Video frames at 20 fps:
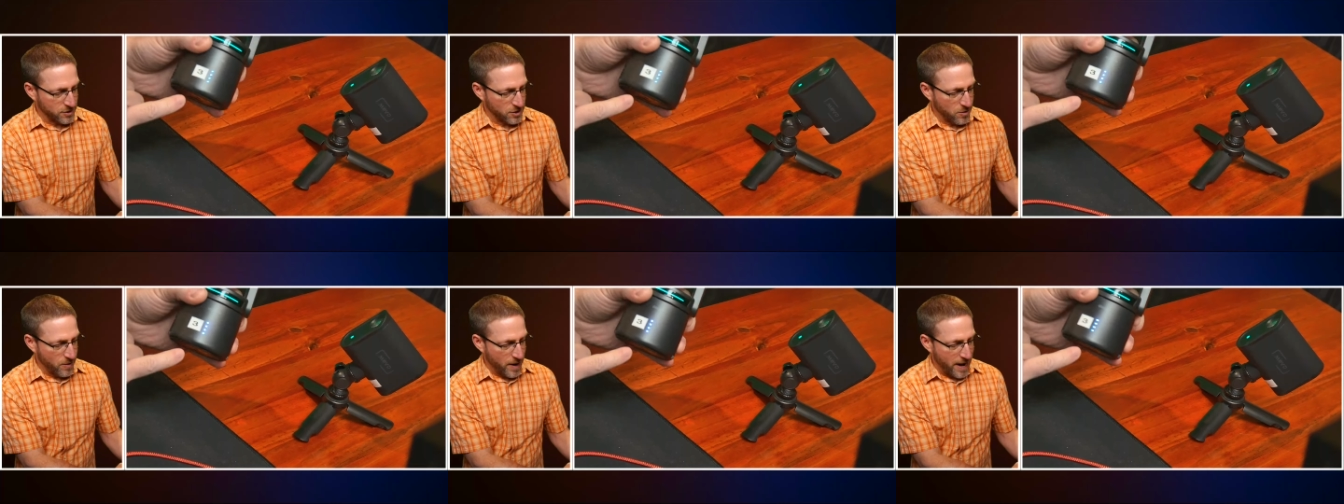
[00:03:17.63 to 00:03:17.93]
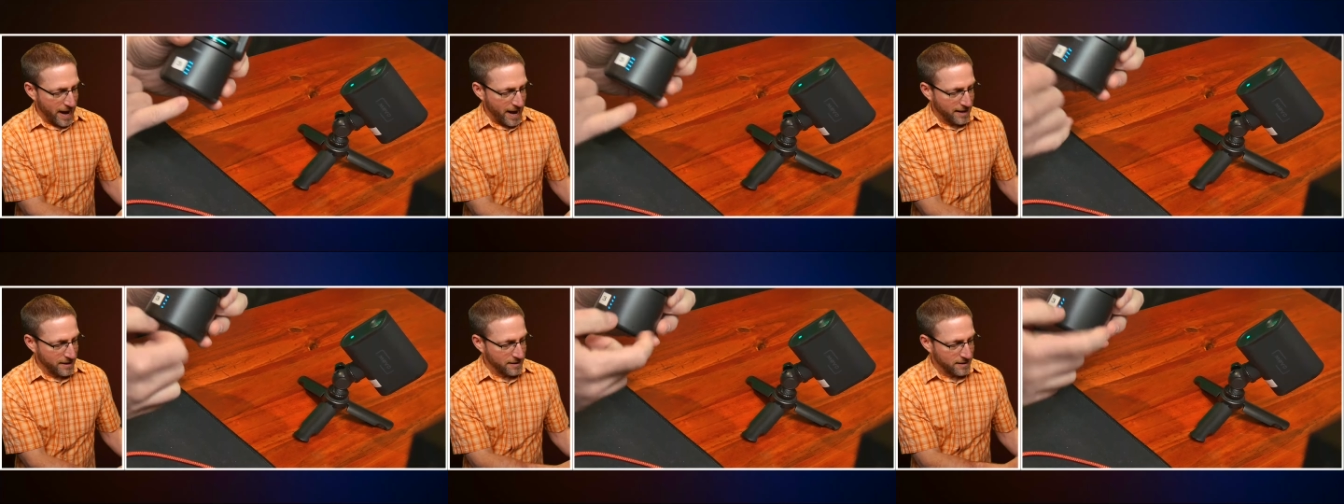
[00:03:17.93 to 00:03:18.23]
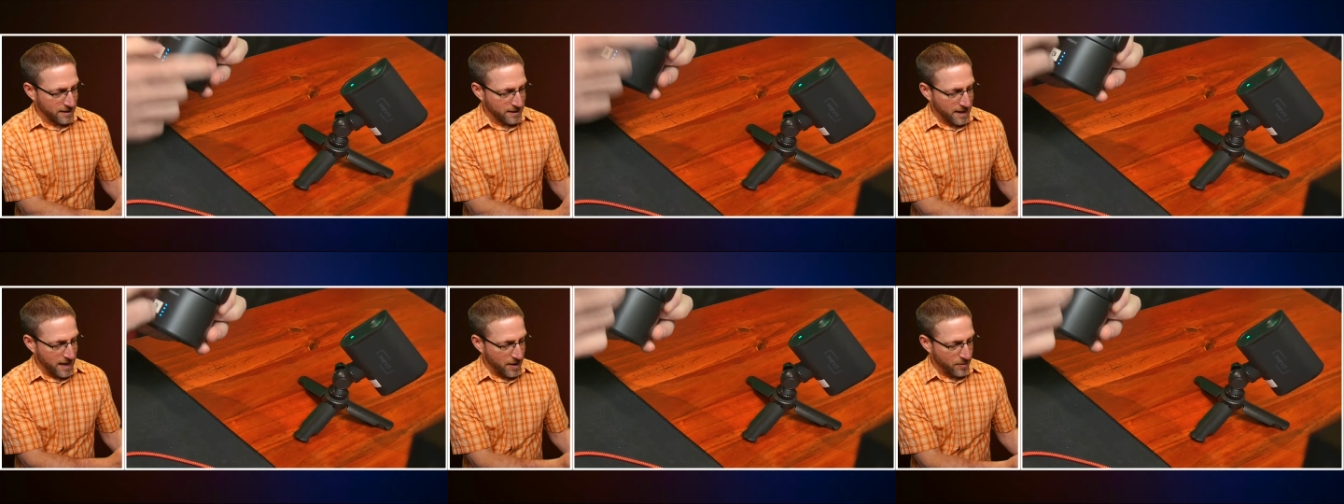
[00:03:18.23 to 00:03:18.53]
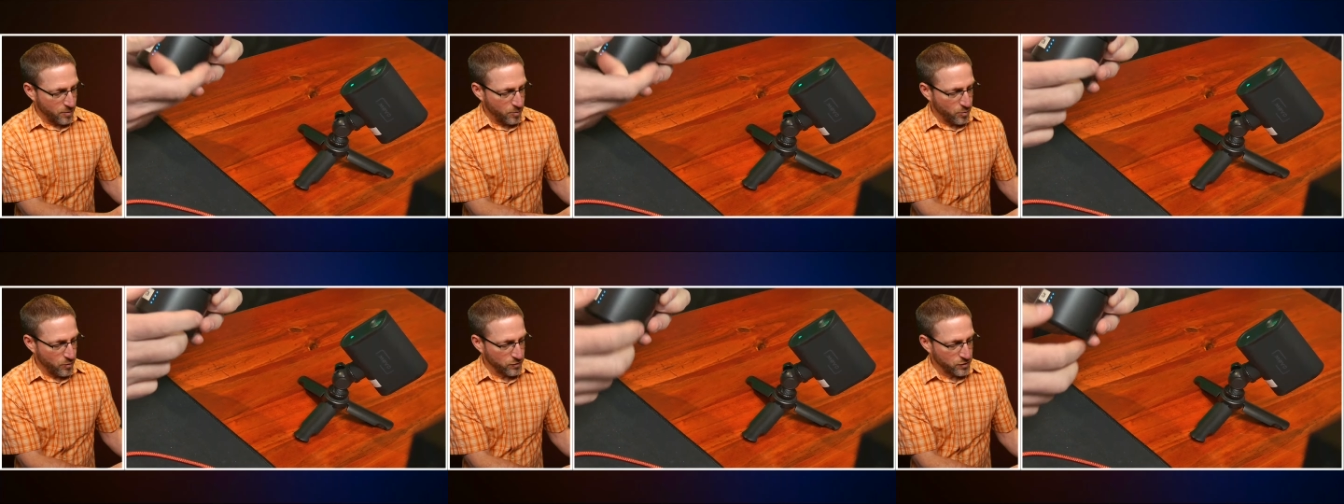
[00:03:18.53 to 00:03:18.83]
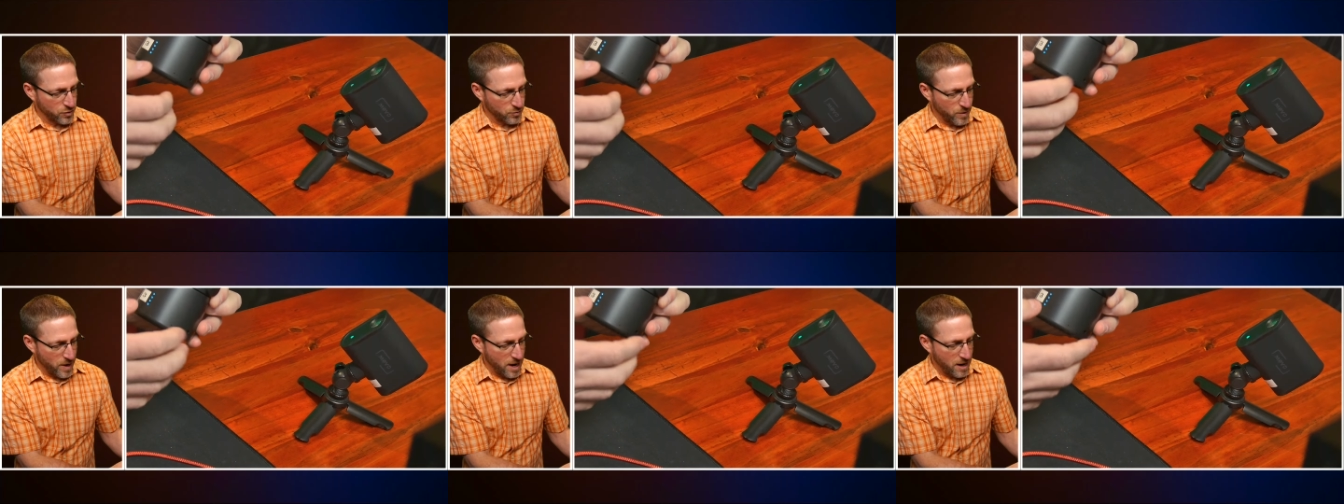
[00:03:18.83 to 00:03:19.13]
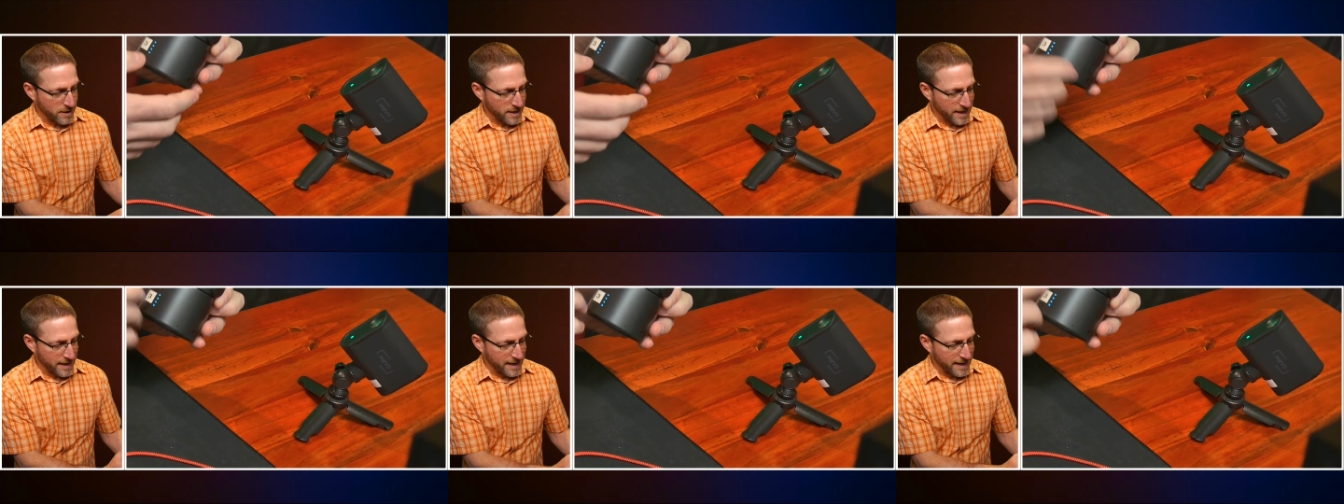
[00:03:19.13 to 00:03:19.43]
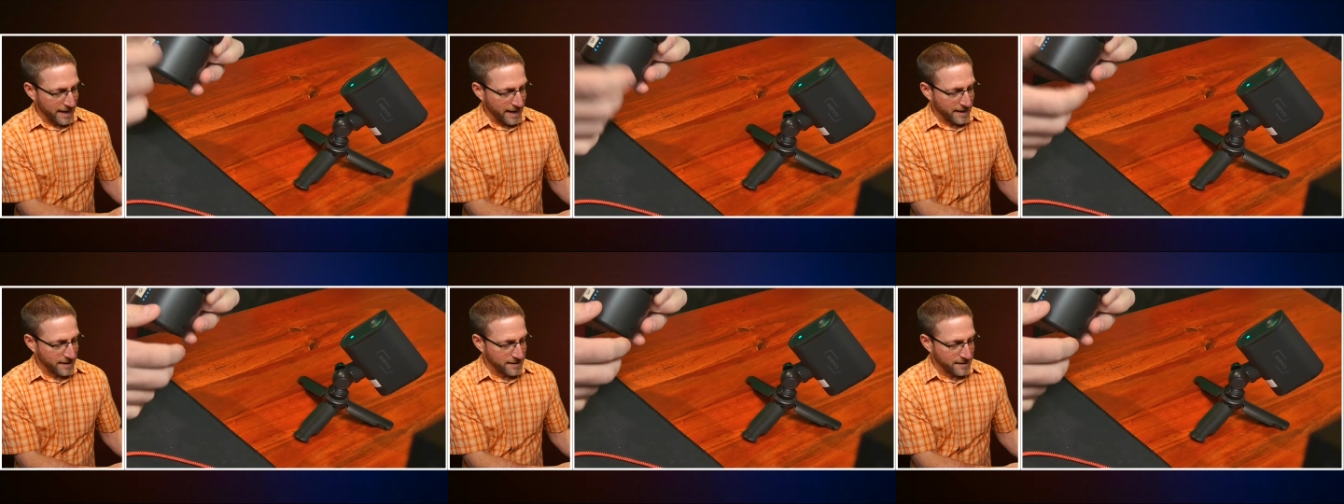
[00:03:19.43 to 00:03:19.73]
So as the camera moves around,
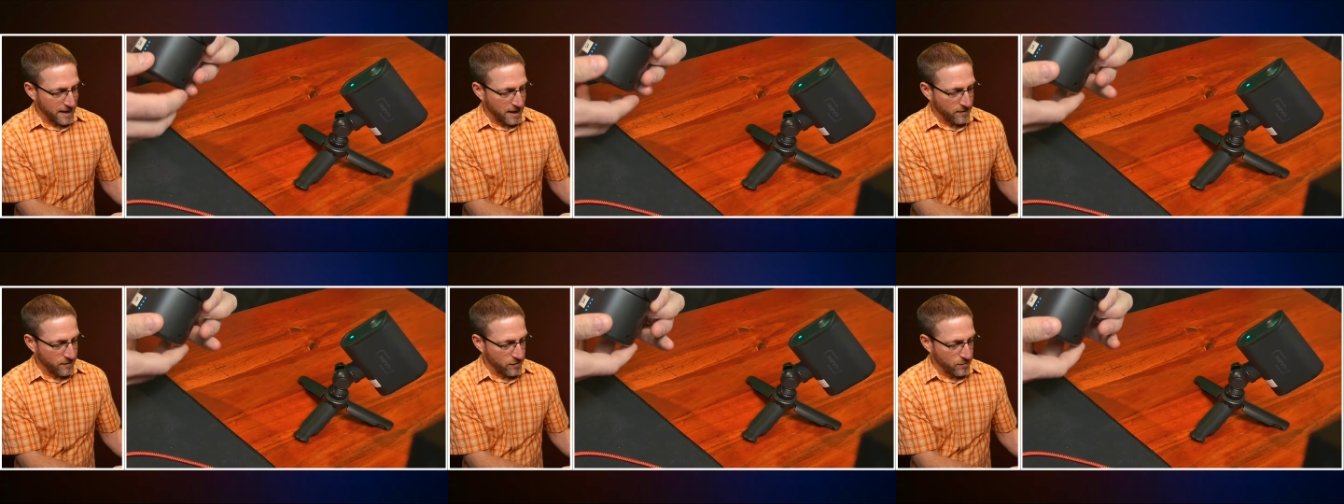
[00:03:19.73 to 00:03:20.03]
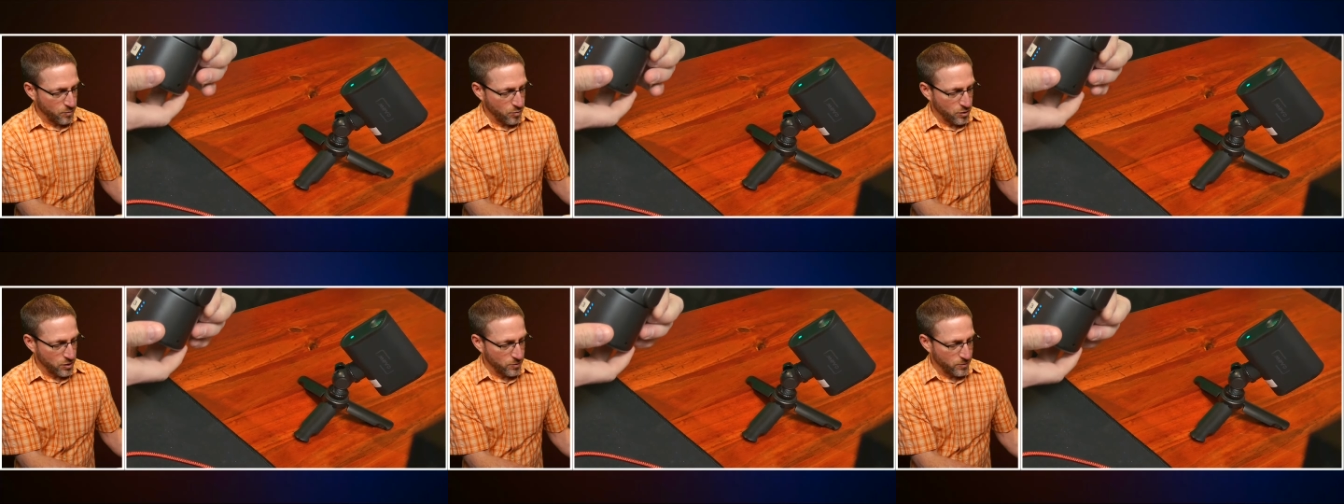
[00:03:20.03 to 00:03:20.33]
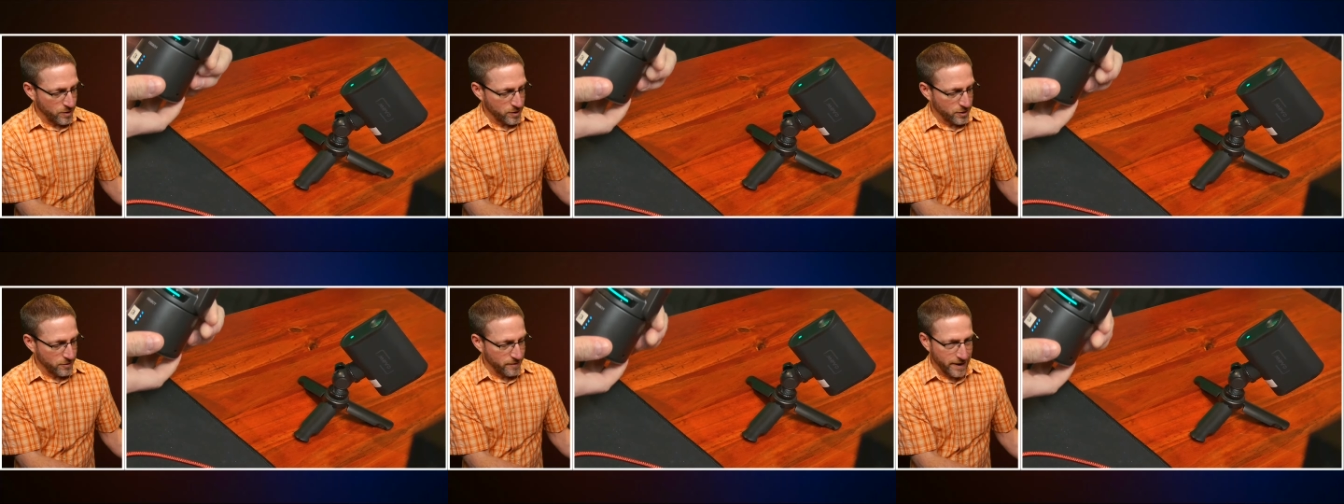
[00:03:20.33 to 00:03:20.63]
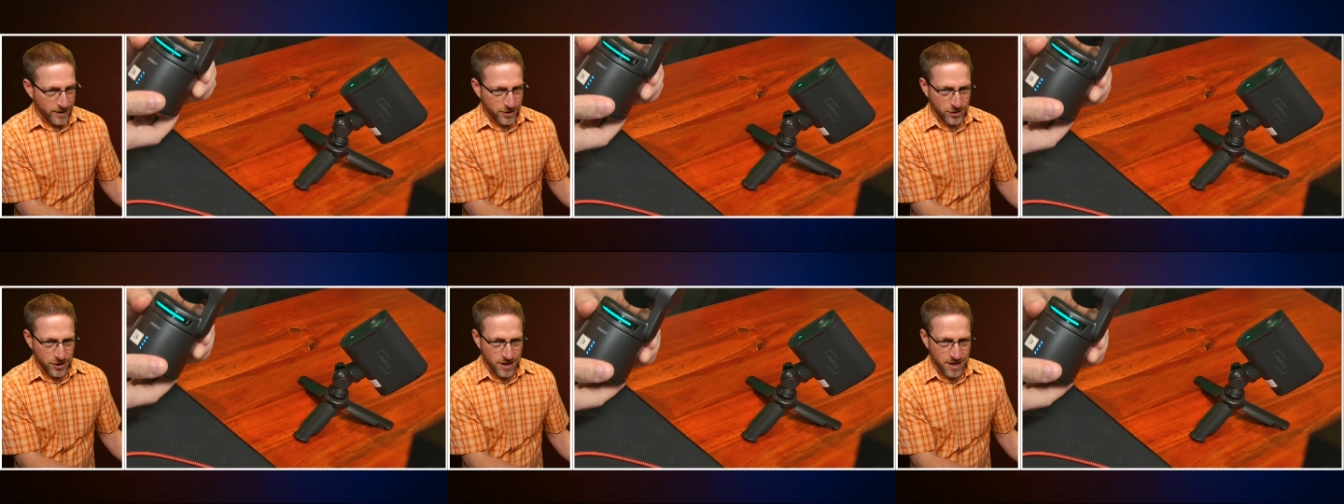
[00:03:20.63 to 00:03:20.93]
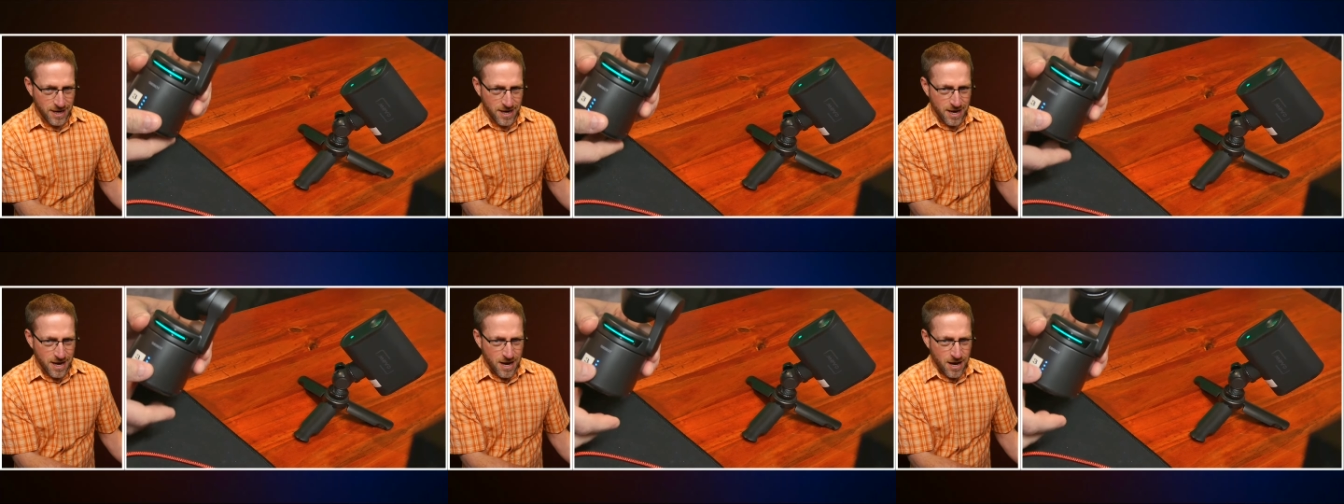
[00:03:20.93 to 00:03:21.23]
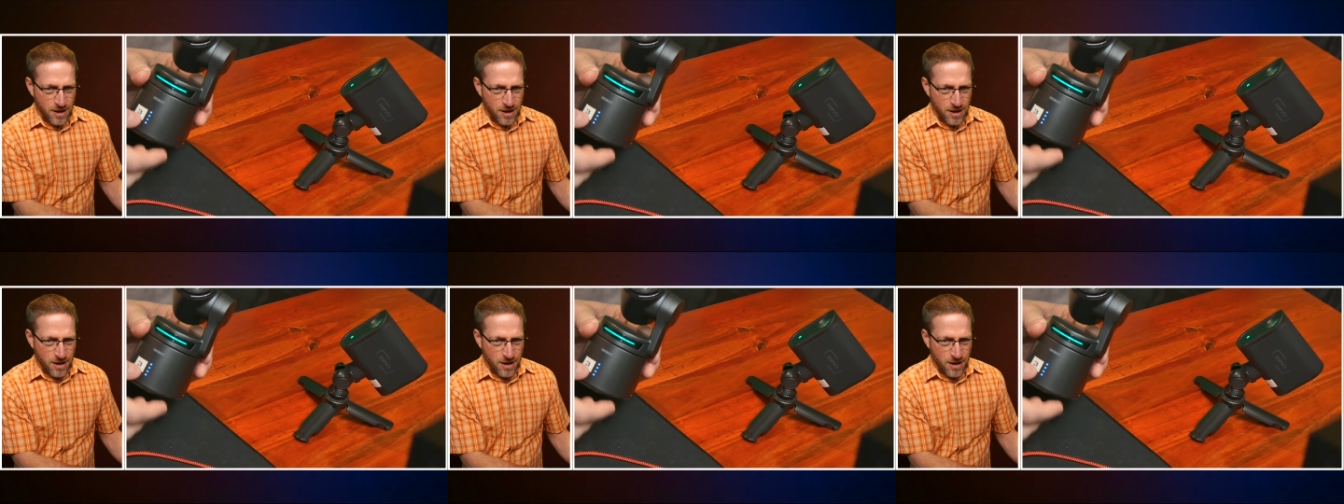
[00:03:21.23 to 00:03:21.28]
it can get sound from more than one direction.